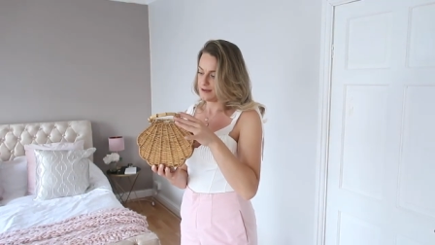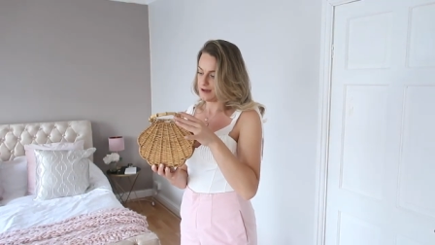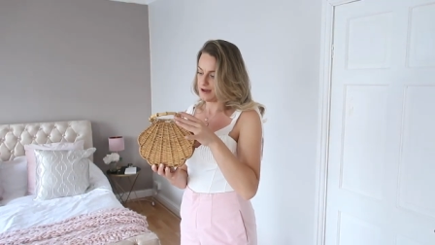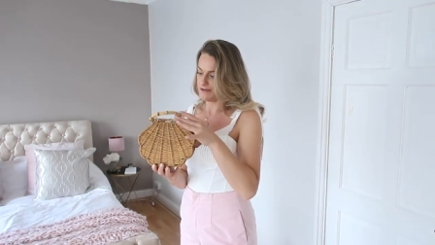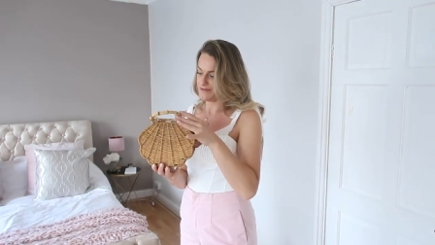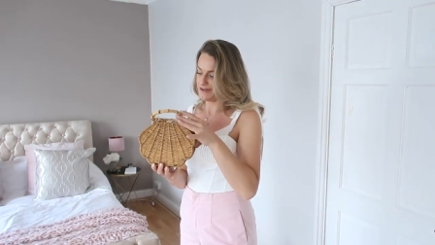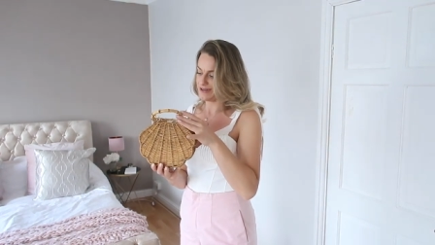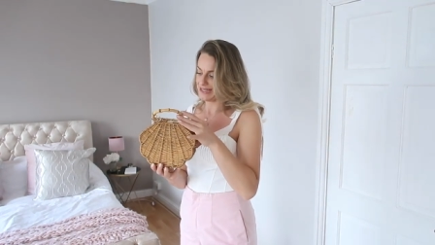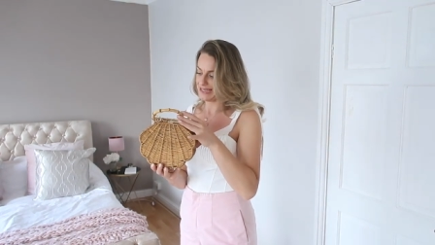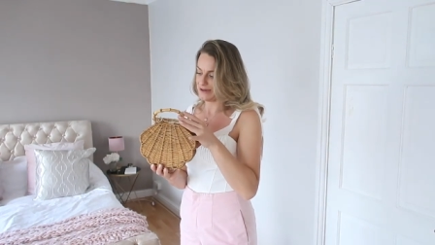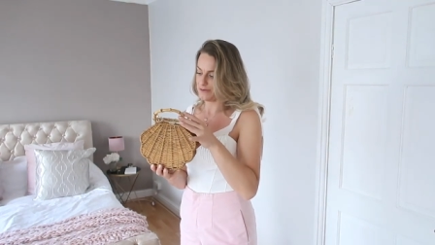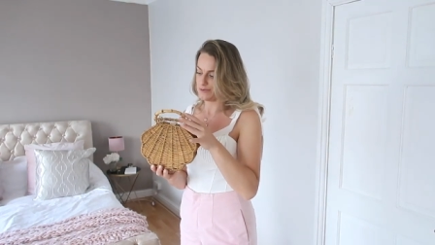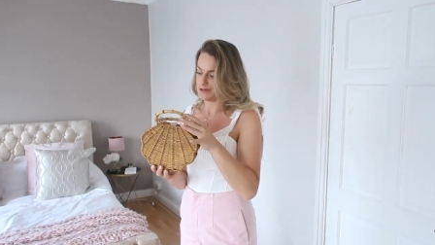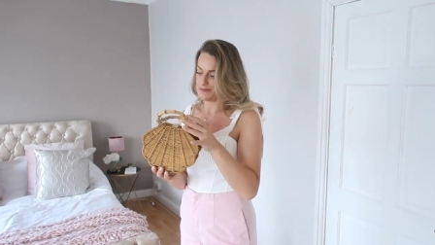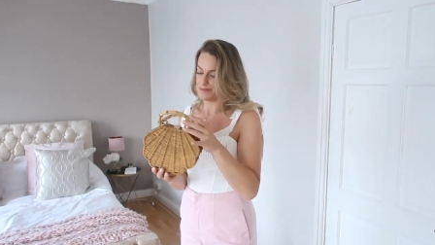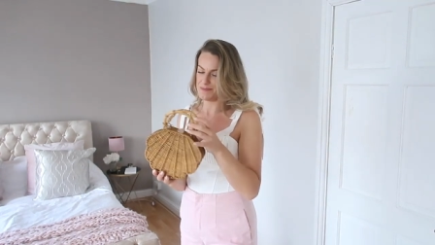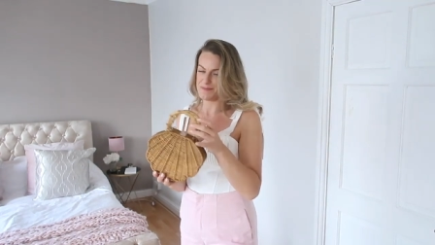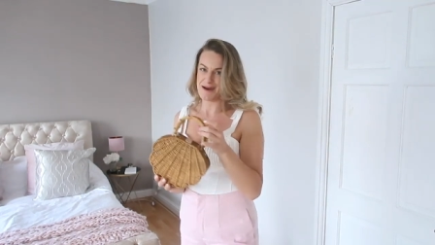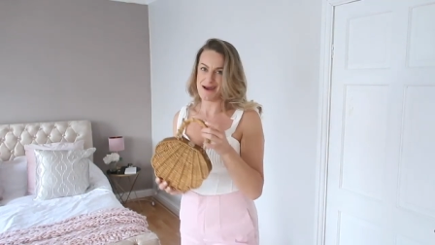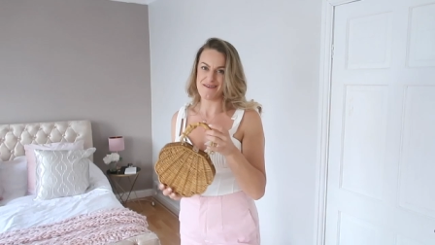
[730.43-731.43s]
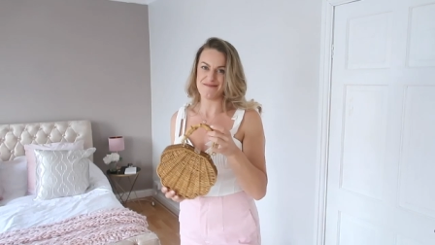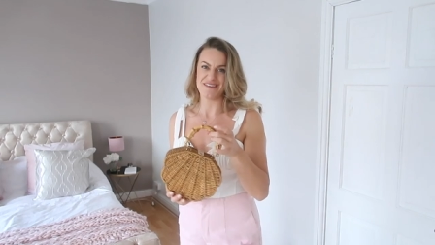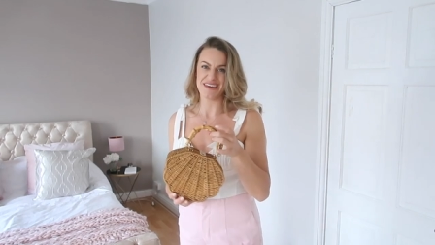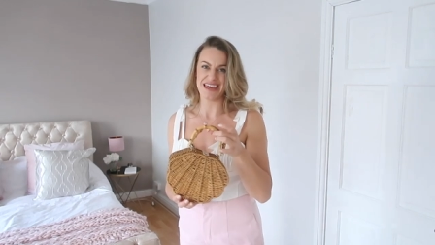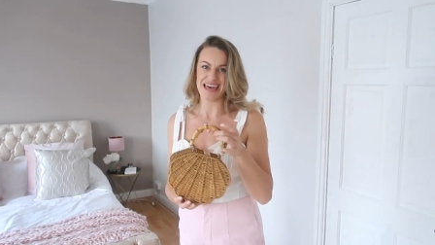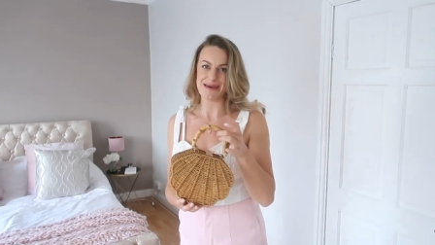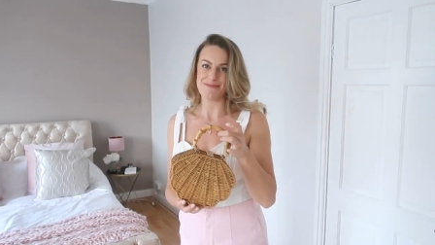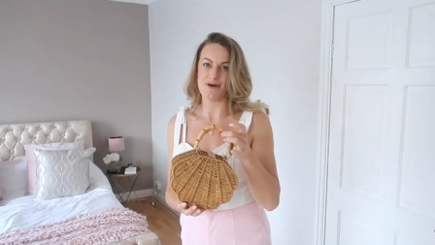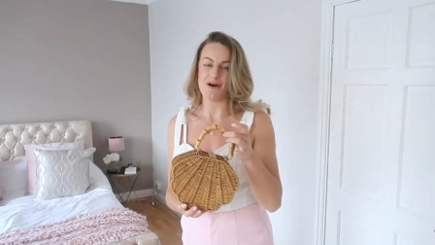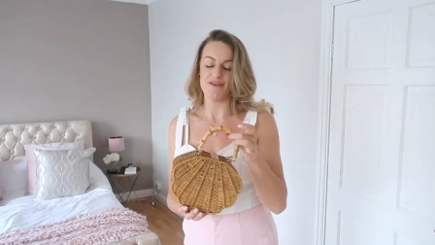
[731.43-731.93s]
I feel like it would have been better if
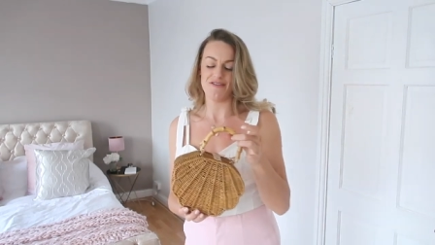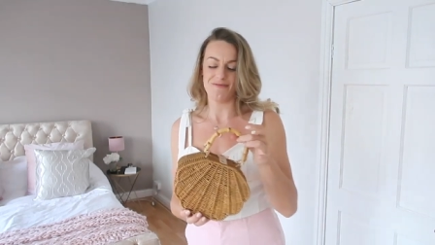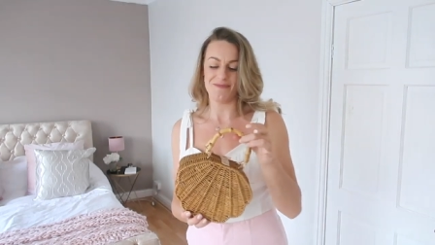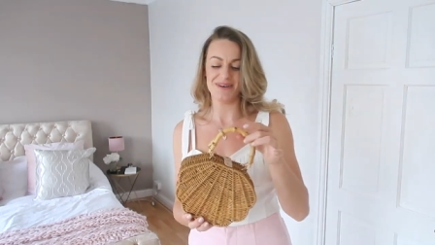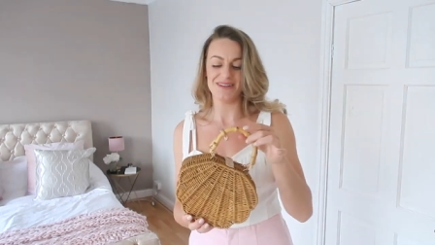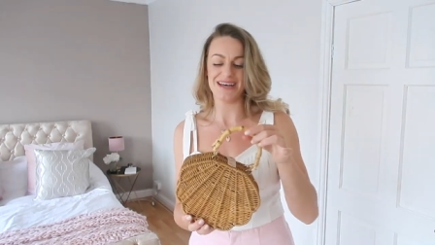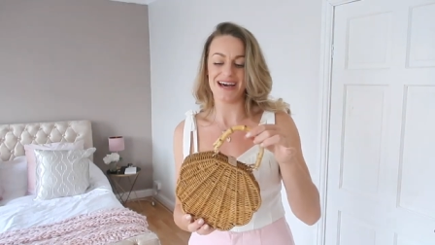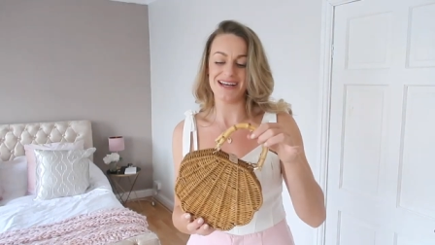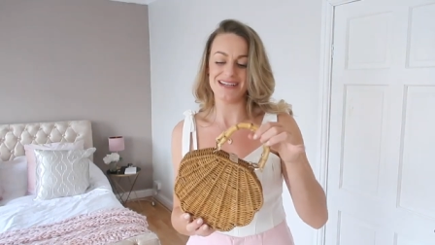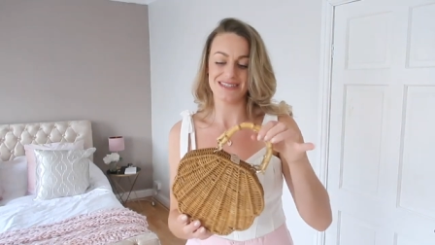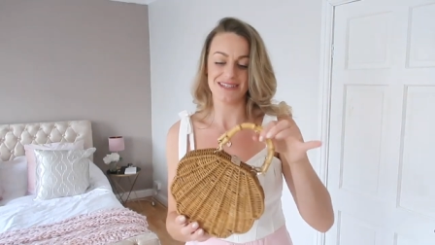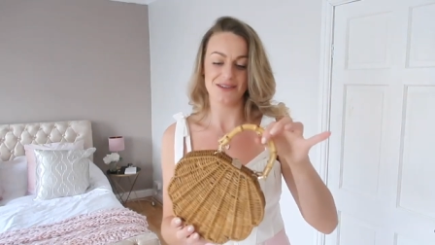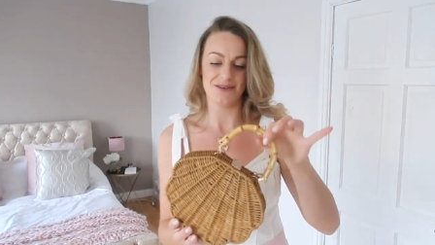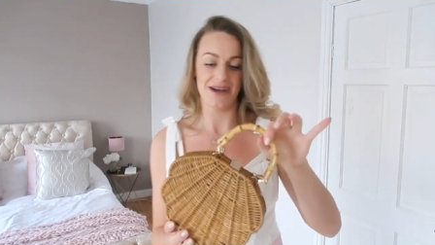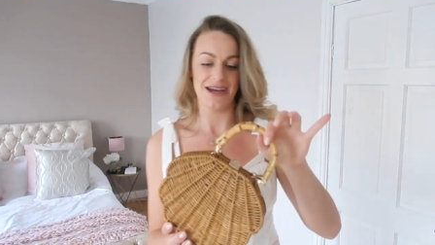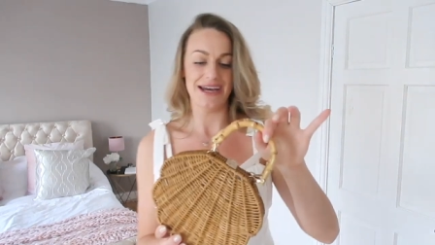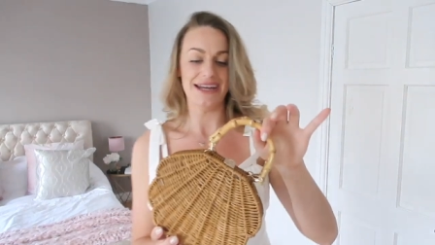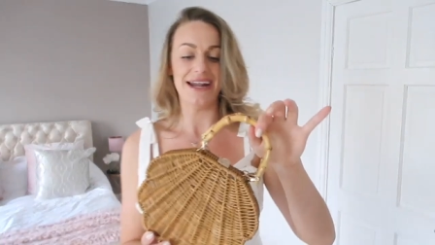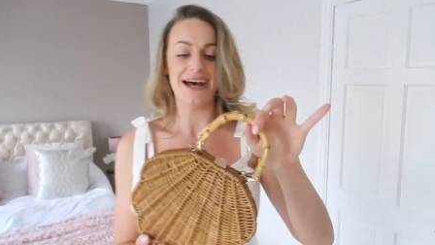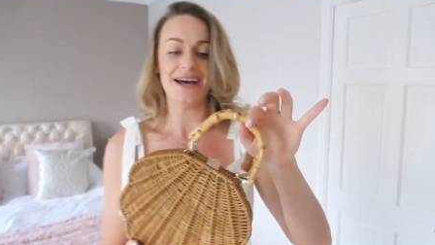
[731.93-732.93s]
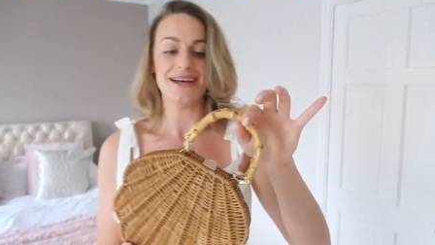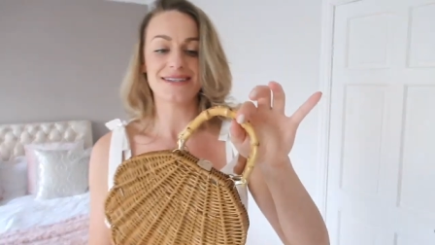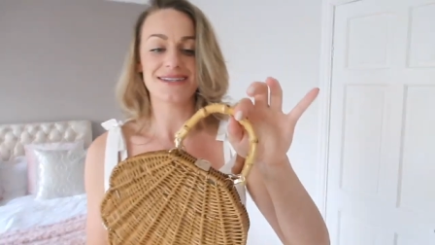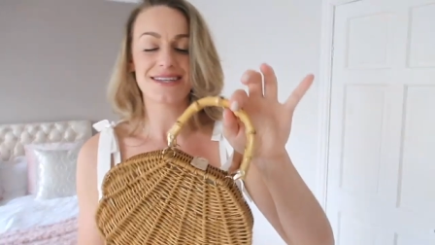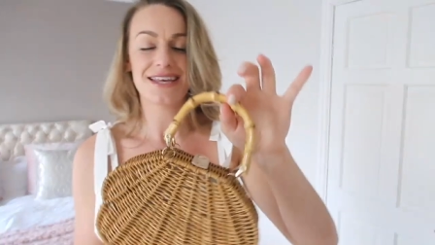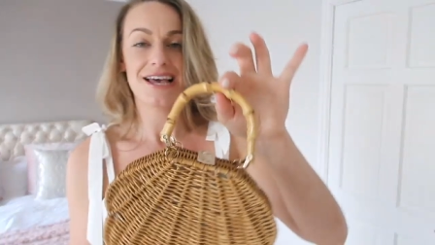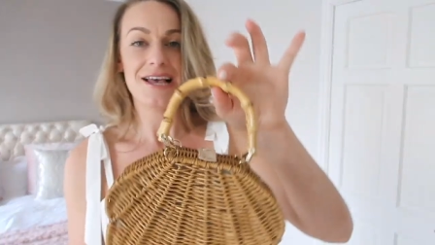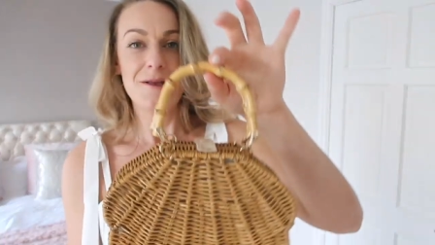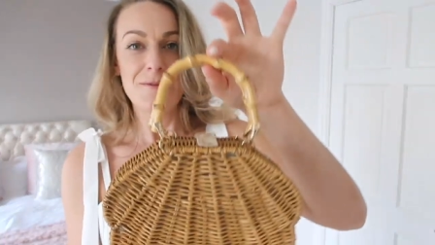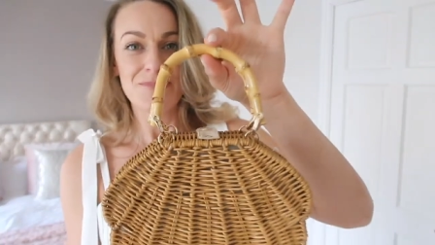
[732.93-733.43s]
they came off, but that is quite an ask.